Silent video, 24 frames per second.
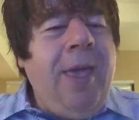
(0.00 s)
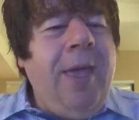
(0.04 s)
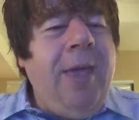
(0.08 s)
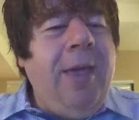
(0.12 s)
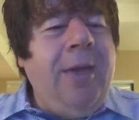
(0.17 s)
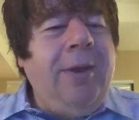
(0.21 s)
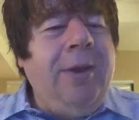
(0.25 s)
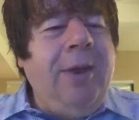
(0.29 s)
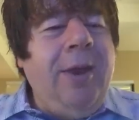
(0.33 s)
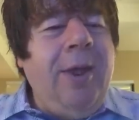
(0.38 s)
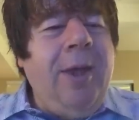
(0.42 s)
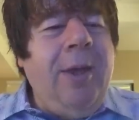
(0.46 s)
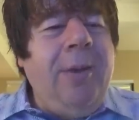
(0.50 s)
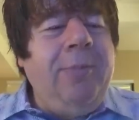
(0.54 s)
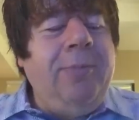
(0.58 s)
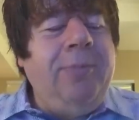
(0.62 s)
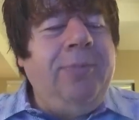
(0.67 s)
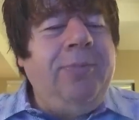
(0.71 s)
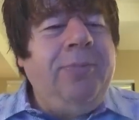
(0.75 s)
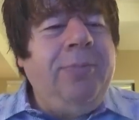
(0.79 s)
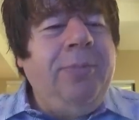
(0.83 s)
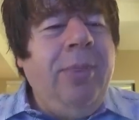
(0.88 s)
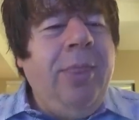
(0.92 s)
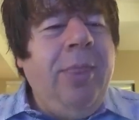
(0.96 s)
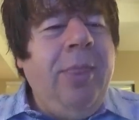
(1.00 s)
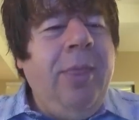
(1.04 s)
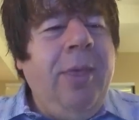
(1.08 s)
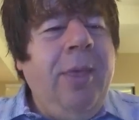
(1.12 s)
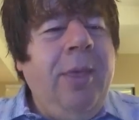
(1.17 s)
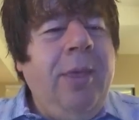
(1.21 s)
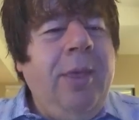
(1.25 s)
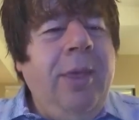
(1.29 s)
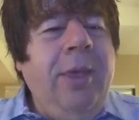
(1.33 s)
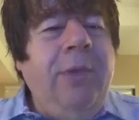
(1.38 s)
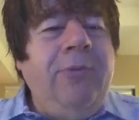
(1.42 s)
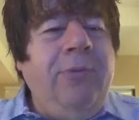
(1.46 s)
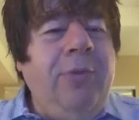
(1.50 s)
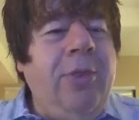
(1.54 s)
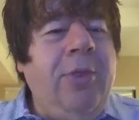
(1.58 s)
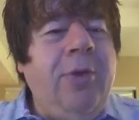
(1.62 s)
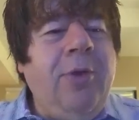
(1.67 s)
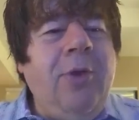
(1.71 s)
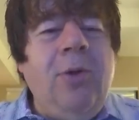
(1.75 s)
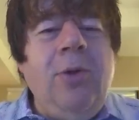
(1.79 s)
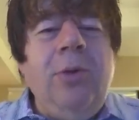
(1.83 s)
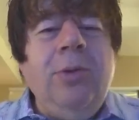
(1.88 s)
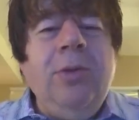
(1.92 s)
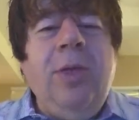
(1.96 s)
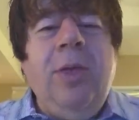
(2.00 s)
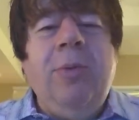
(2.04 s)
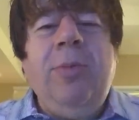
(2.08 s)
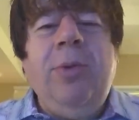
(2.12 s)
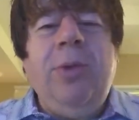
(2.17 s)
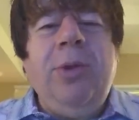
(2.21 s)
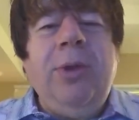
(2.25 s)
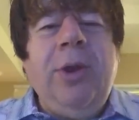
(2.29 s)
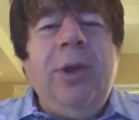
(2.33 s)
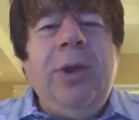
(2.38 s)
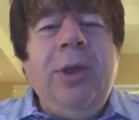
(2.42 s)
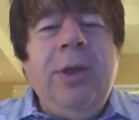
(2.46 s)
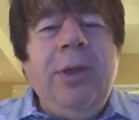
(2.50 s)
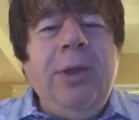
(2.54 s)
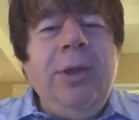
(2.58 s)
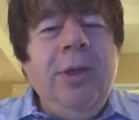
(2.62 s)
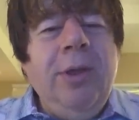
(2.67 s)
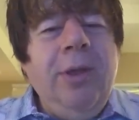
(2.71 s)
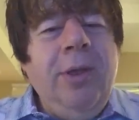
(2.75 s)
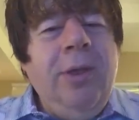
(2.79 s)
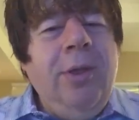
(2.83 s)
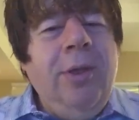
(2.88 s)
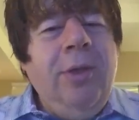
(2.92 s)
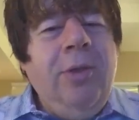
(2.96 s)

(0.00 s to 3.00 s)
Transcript: And even the gold community